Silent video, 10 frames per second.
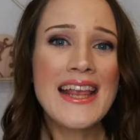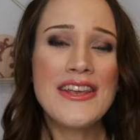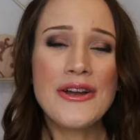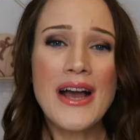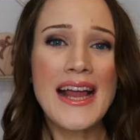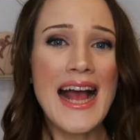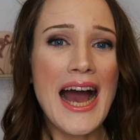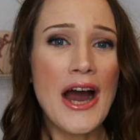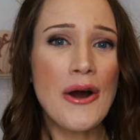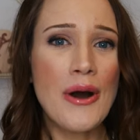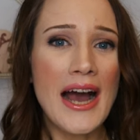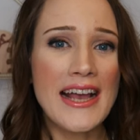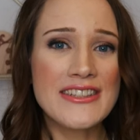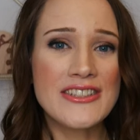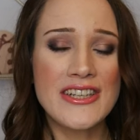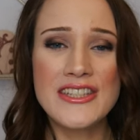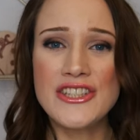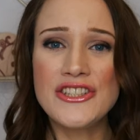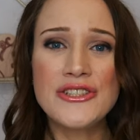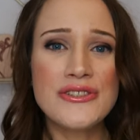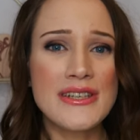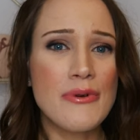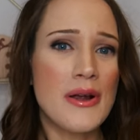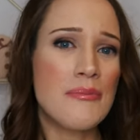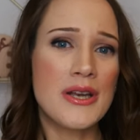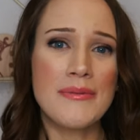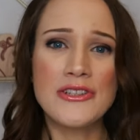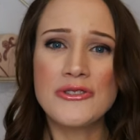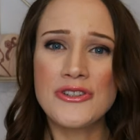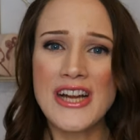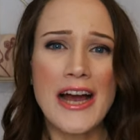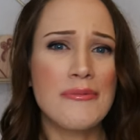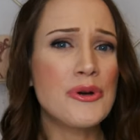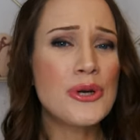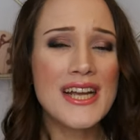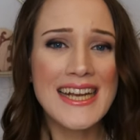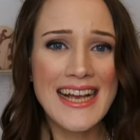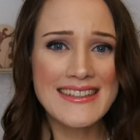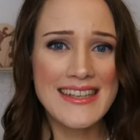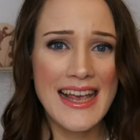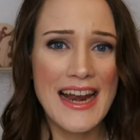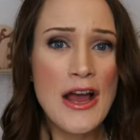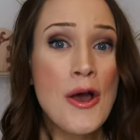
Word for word: you know, kind of how I started to use it, where I'm putting my jewelry, how I'm organizing it.